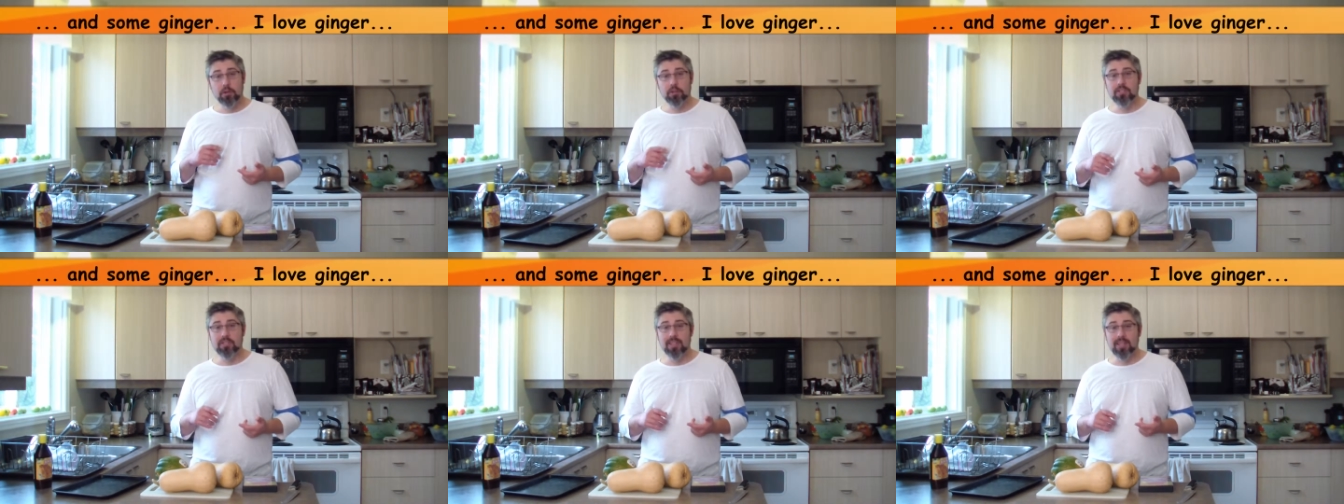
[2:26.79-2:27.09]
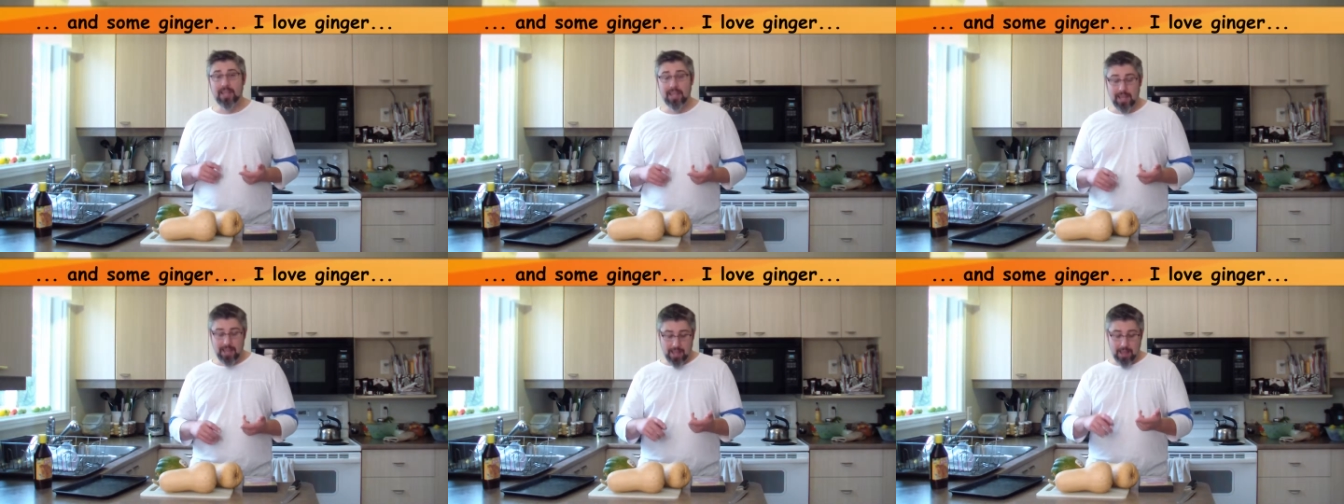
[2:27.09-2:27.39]

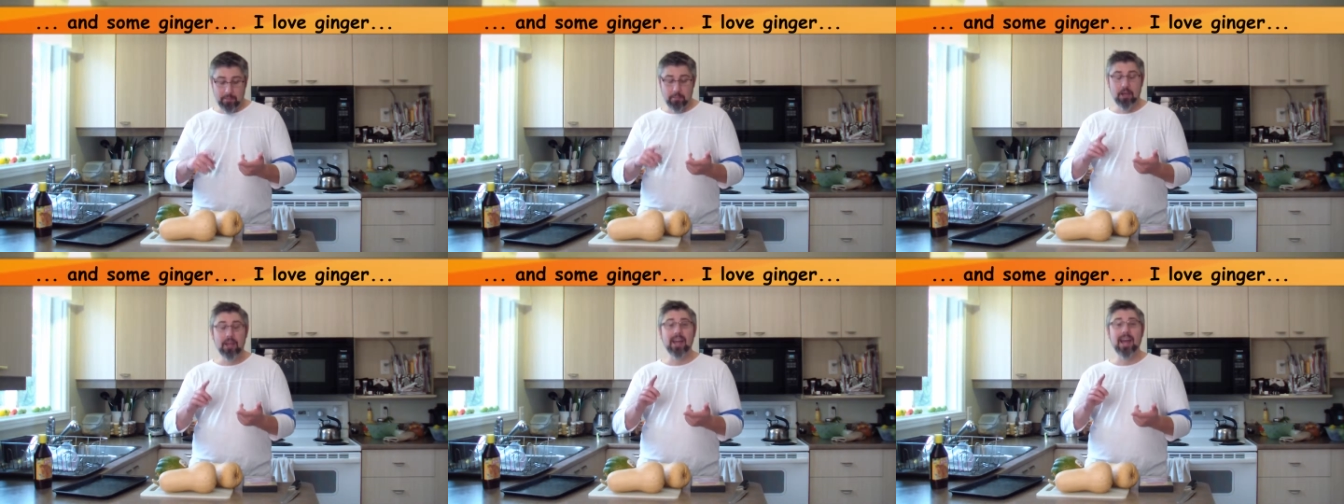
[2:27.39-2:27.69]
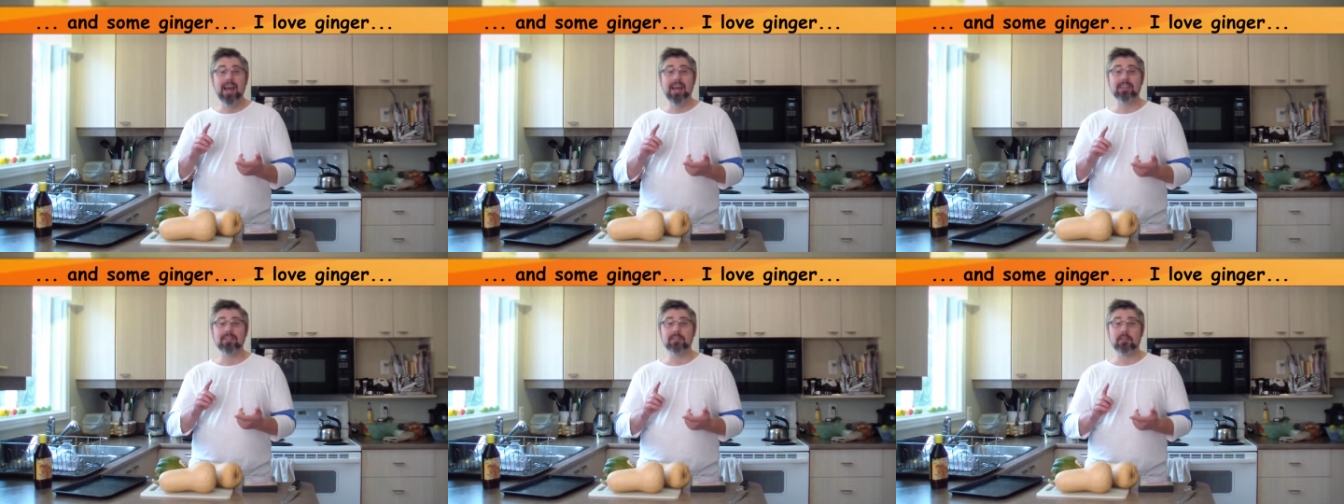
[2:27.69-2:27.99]
Personally, I'm gonna
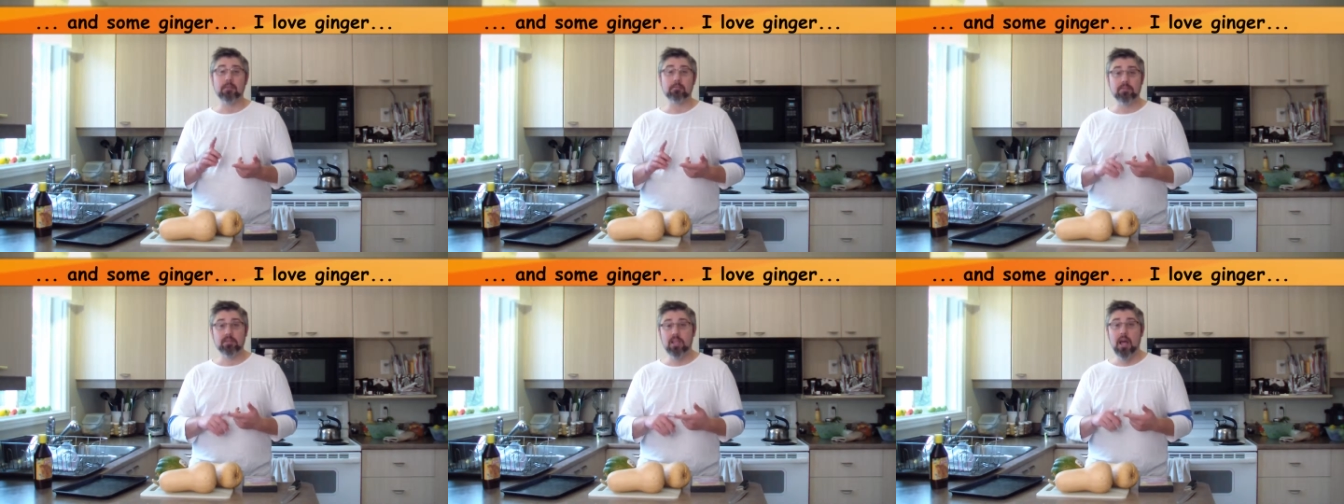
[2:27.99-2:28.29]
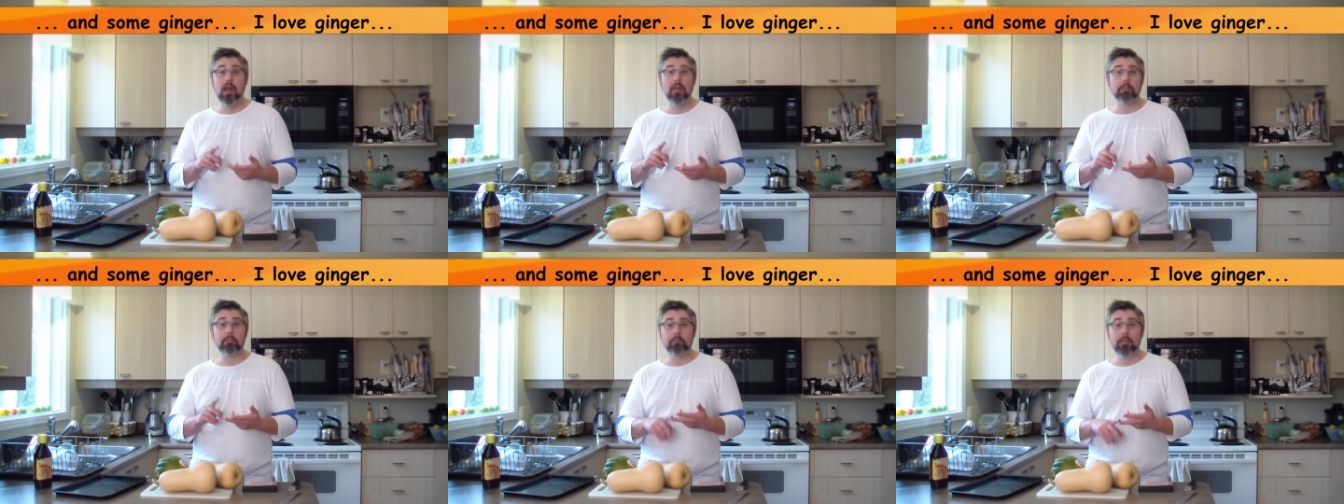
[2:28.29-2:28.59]
add some
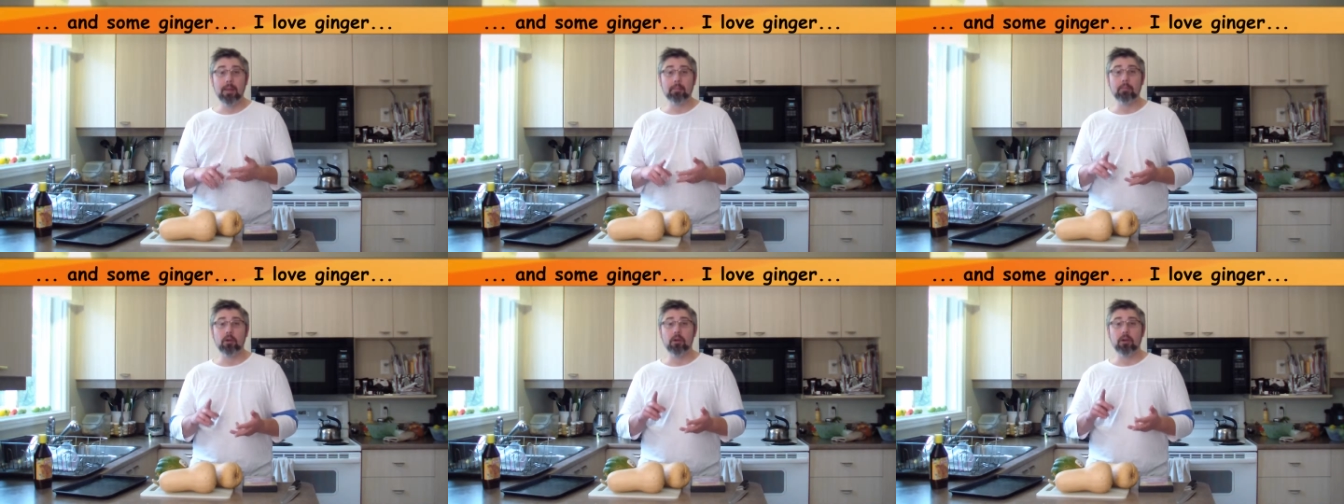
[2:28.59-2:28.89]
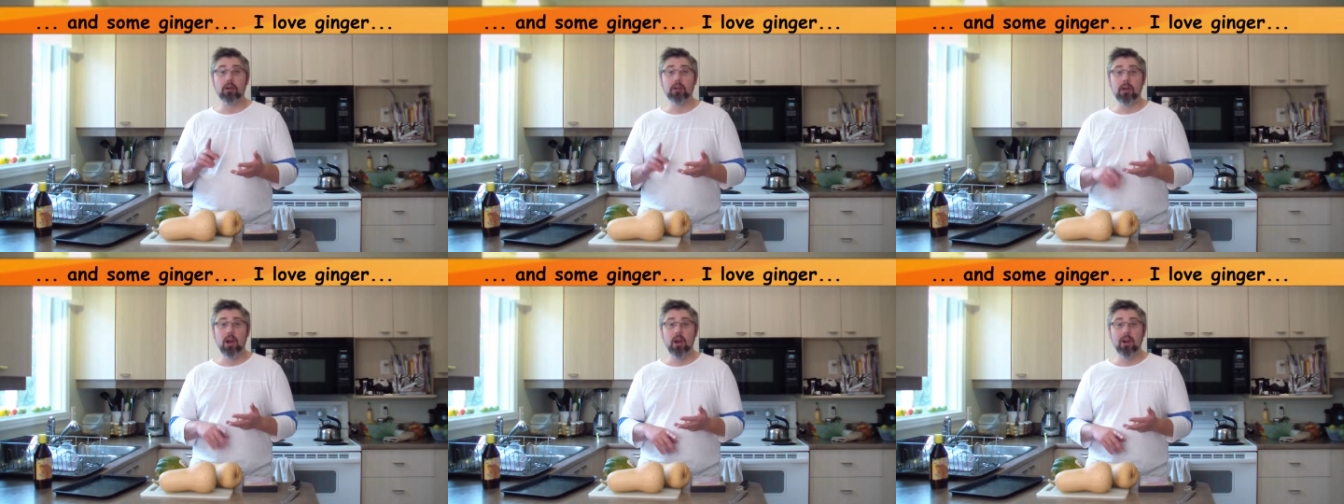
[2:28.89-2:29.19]
salt,
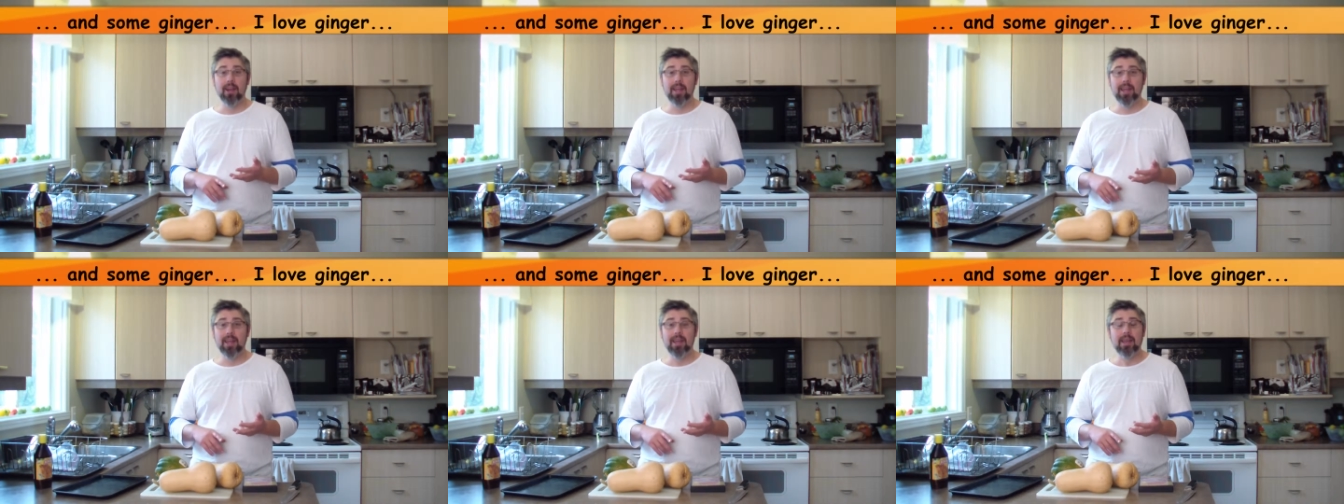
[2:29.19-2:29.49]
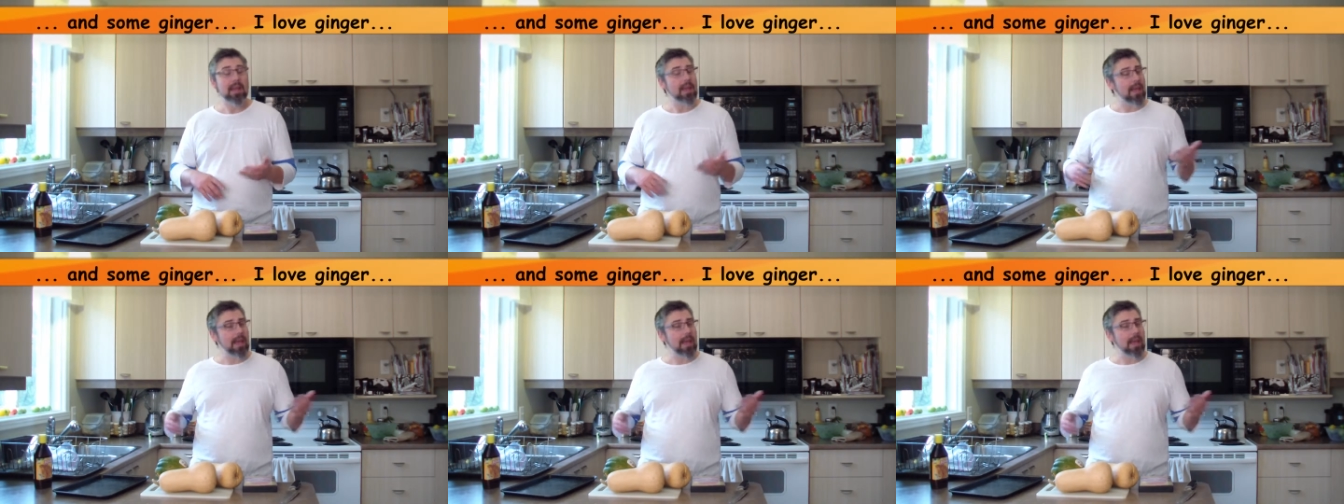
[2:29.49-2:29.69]
pepper, garlic,